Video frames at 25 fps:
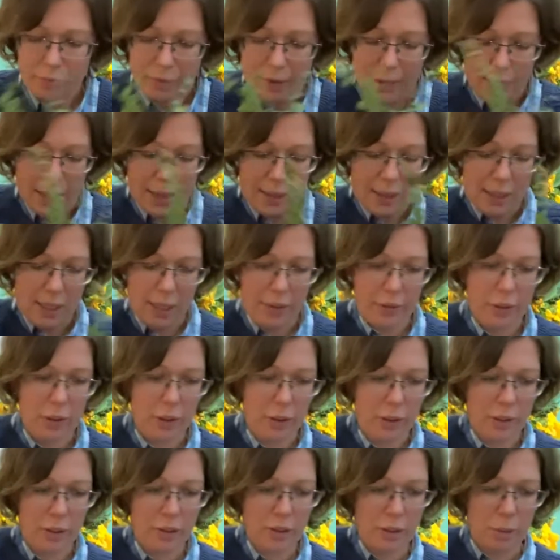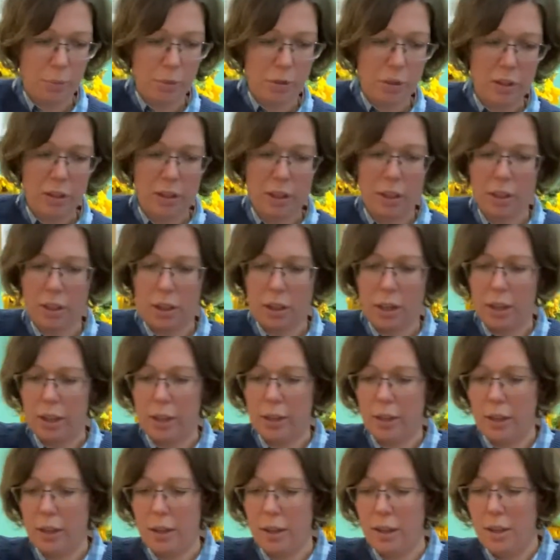Let's have a look. So I'm just going to kind
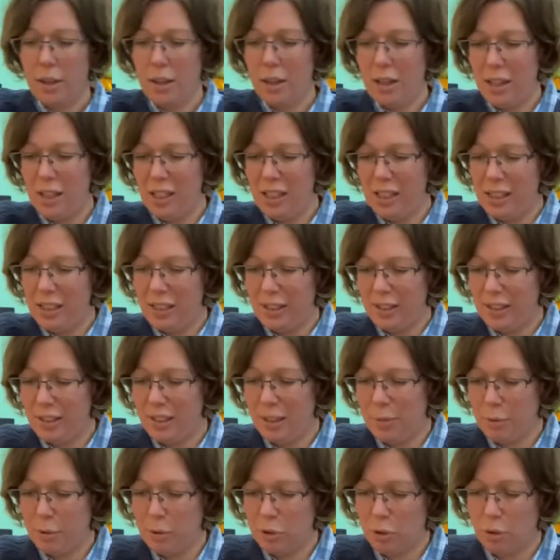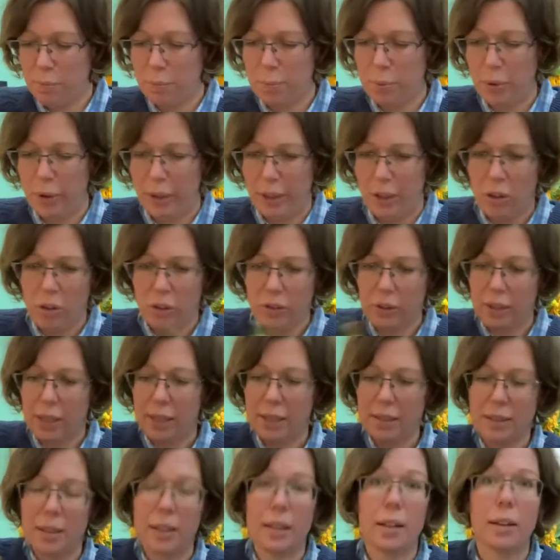of snip them to a point. Oh, that
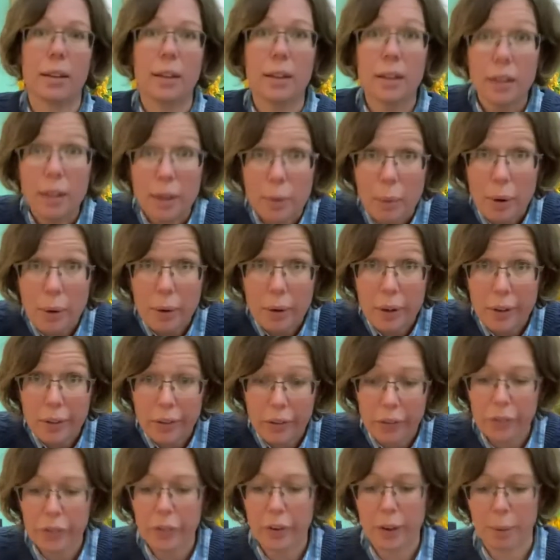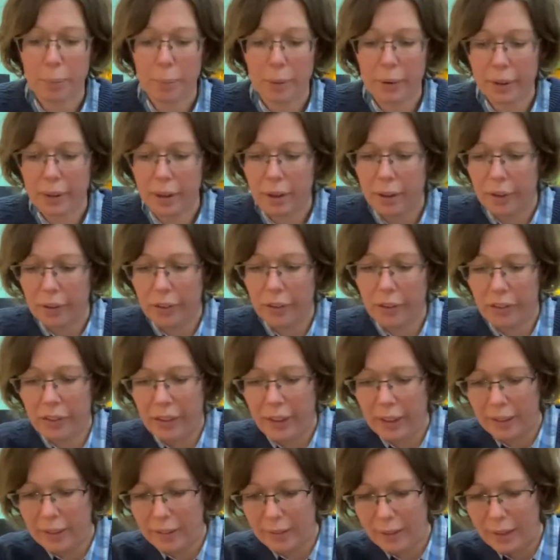isn't it. They won't cut the string, but they cut the
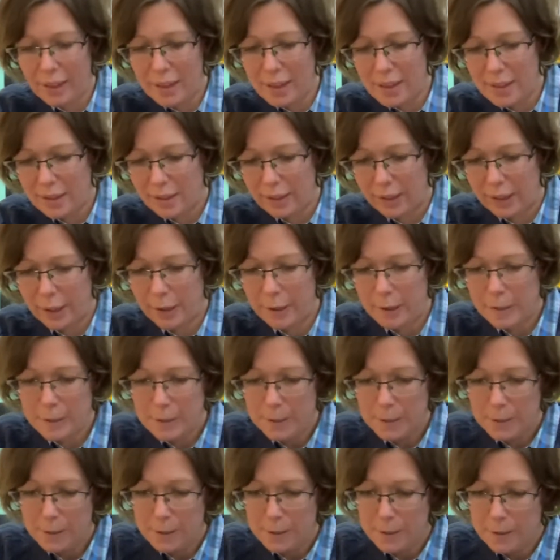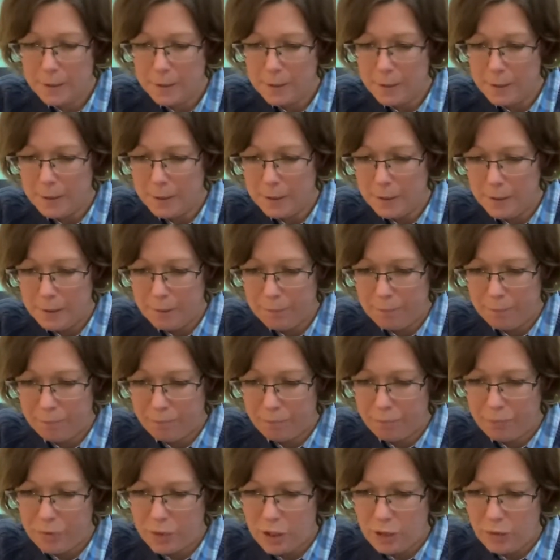things easily.
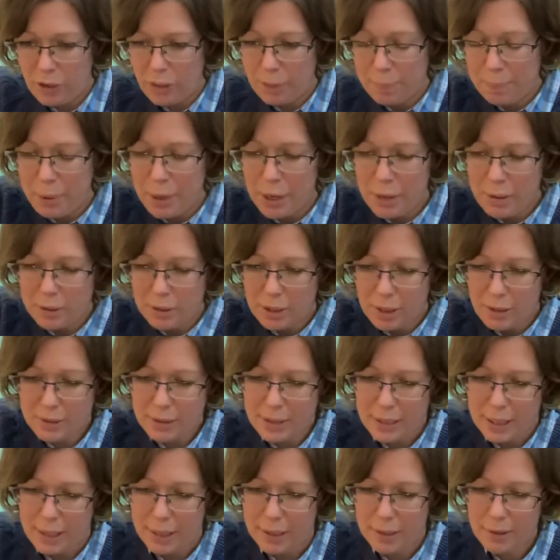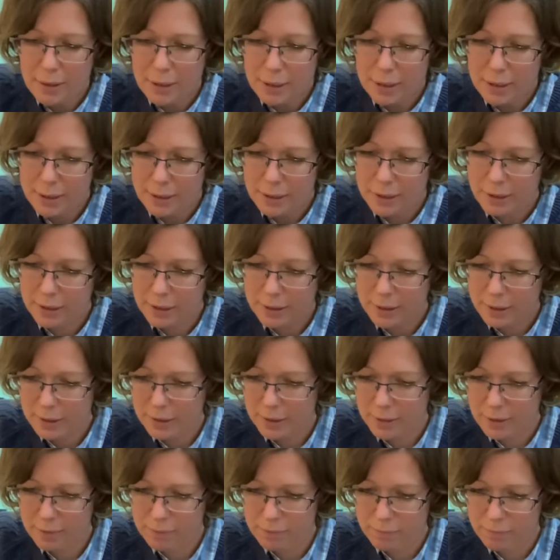So if I poke those in
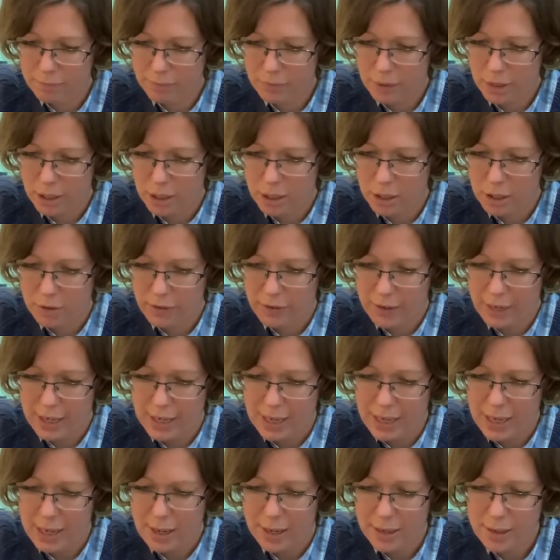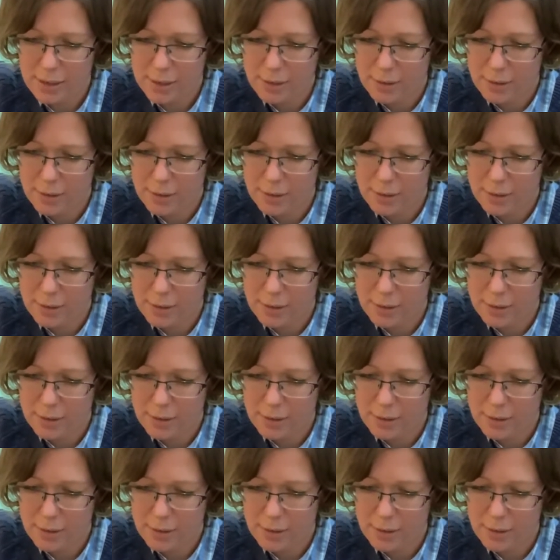over here,